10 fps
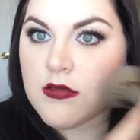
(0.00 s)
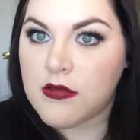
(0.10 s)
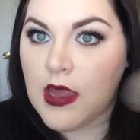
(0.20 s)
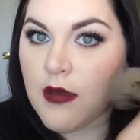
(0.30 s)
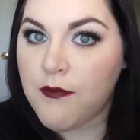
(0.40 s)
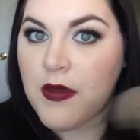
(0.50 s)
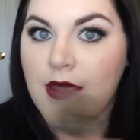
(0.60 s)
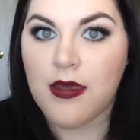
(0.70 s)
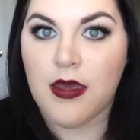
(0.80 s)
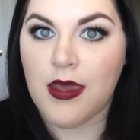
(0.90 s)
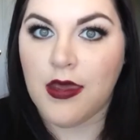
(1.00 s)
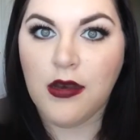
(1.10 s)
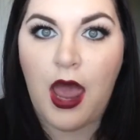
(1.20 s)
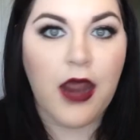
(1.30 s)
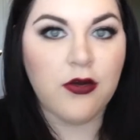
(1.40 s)
stamp it
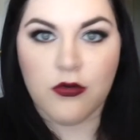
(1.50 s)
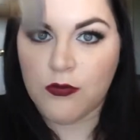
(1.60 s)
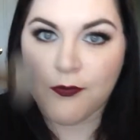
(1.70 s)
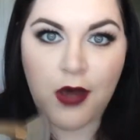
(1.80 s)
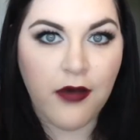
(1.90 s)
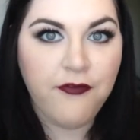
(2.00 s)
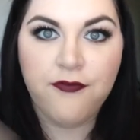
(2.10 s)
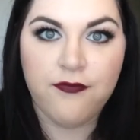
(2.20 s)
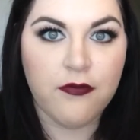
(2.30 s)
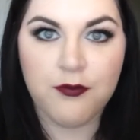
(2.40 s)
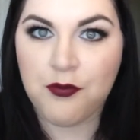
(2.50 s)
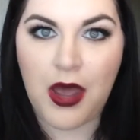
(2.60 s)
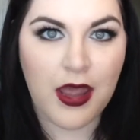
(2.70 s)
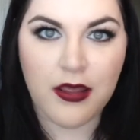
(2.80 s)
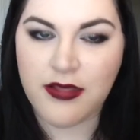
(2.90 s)
in. I don't buff
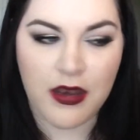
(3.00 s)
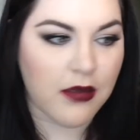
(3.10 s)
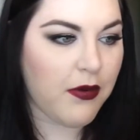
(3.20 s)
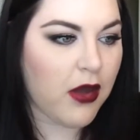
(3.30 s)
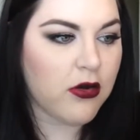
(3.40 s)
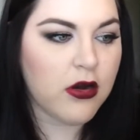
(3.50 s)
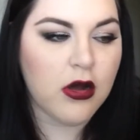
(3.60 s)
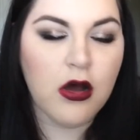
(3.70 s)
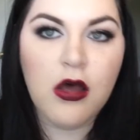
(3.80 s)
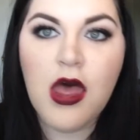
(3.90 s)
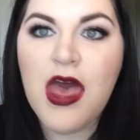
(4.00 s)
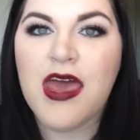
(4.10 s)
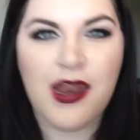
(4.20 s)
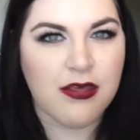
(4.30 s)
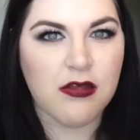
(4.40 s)
my setting powder at all,
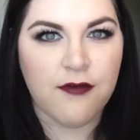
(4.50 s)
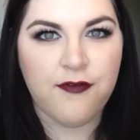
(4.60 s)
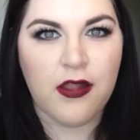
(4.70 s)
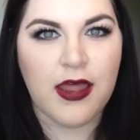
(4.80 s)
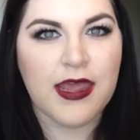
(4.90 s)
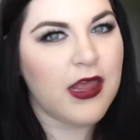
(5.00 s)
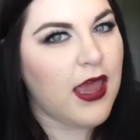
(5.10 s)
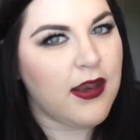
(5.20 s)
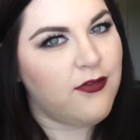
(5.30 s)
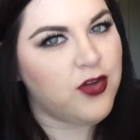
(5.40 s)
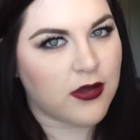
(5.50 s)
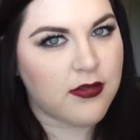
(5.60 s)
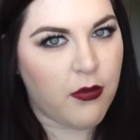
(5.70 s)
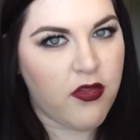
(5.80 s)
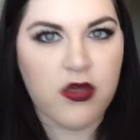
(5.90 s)
and I still felt like it kind of took
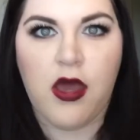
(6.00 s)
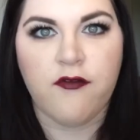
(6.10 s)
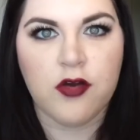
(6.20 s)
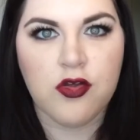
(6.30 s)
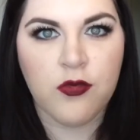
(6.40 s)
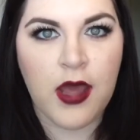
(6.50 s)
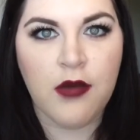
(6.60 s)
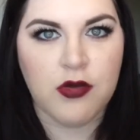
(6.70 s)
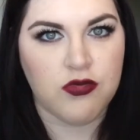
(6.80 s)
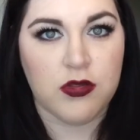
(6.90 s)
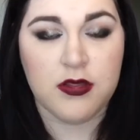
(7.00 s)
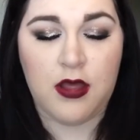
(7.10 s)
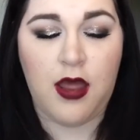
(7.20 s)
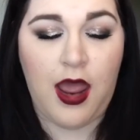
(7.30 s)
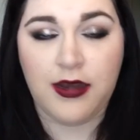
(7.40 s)
some of the coverage away, which was
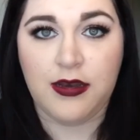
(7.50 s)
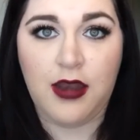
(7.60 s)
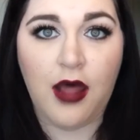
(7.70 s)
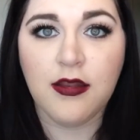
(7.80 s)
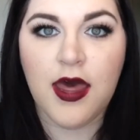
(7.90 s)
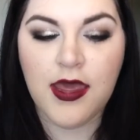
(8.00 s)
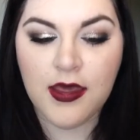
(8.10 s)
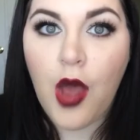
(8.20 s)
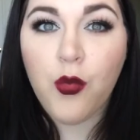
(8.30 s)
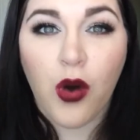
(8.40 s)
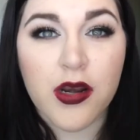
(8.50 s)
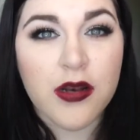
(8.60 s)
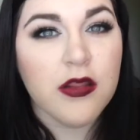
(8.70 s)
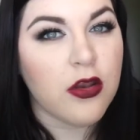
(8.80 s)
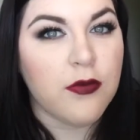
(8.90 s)
I did not like. I
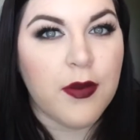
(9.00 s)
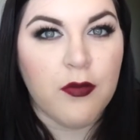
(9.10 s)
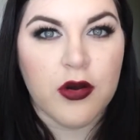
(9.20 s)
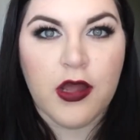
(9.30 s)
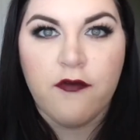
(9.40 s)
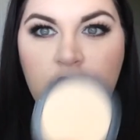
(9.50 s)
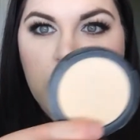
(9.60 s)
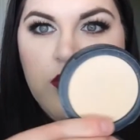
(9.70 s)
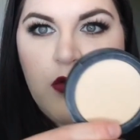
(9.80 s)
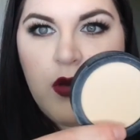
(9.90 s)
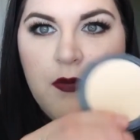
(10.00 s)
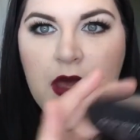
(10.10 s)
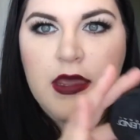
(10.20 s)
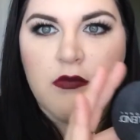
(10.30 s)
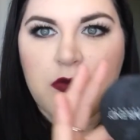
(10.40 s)
wanted a little bit more coverage, so I went
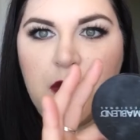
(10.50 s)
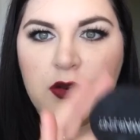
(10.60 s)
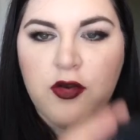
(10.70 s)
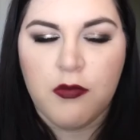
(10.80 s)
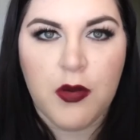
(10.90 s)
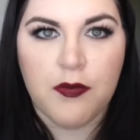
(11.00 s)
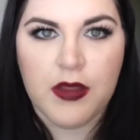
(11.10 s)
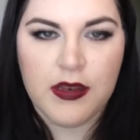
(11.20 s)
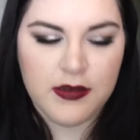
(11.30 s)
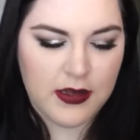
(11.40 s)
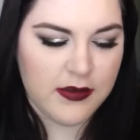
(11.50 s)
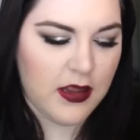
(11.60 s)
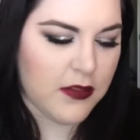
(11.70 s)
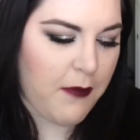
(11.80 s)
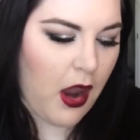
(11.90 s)
back in with my Dermablend
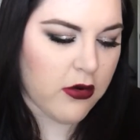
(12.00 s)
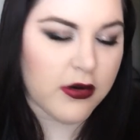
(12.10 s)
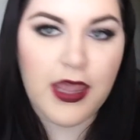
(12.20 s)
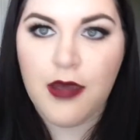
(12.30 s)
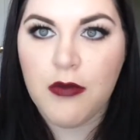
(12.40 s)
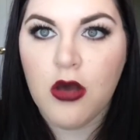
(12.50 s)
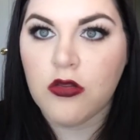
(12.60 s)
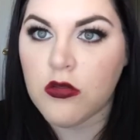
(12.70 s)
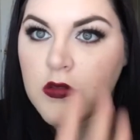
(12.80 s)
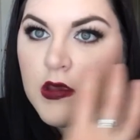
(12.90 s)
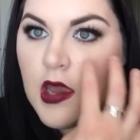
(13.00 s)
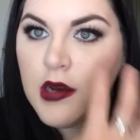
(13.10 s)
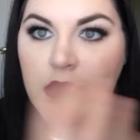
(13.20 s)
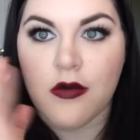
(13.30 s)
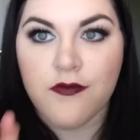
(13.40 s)
Intense Powder Camo just to
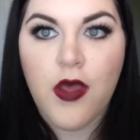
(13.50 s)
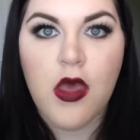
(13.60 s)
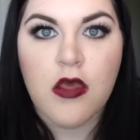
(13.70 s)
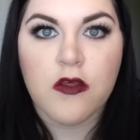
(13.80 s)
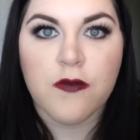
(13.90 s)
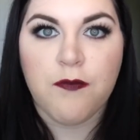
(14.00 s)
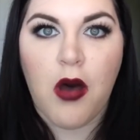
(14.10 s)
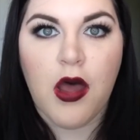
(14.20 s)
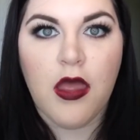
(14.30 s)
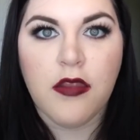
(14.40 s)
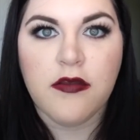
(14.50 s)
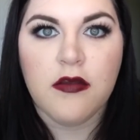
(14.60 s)
kind of spot,